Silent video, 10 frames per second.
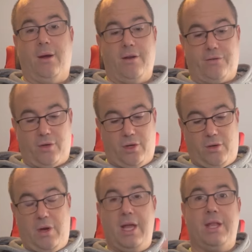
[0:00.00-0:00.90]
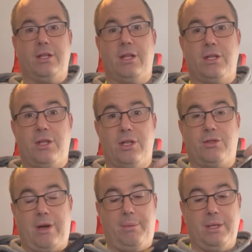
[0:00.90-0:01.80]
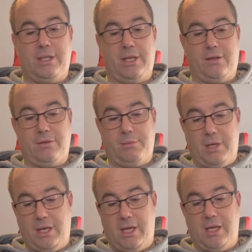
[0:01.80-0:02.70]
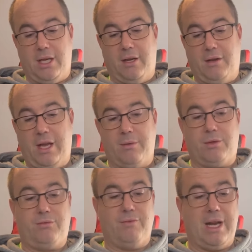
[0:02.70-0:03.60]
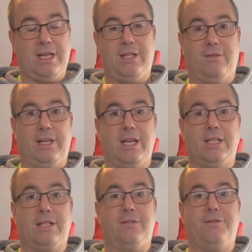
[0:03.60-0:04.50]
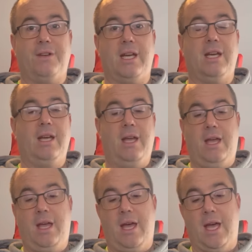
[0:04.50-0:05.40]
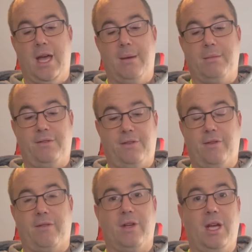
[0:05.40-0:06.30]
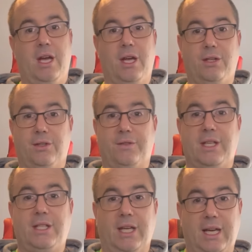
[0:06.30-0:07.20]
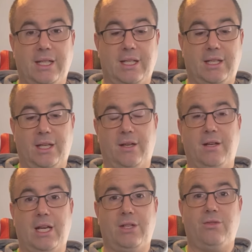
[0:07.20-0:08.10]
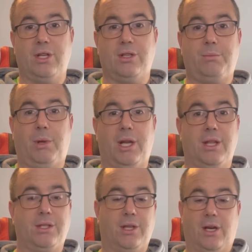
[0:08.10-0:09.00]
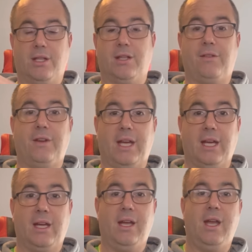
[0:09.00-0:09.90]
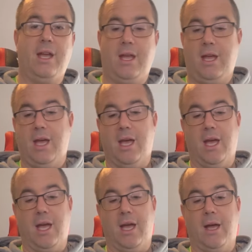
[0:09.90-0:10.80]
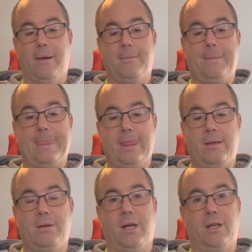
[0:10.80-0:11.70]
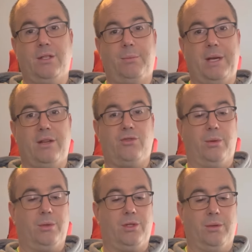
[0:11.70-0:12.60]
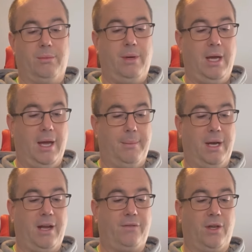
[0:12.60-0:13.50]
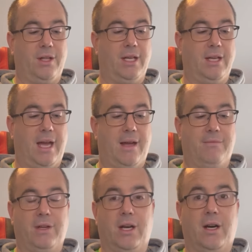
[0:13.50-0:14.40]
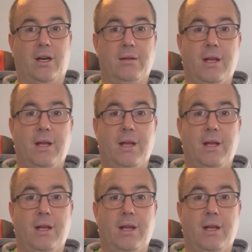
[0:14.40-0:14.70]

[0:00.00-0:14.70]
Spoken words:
overall, the strap itself, it was relatively easy to fit. If you've ever sort of disconnected, you know, you're literally just pulling the sides off here. You know, it's a bit troublesome. And I've got the AMVR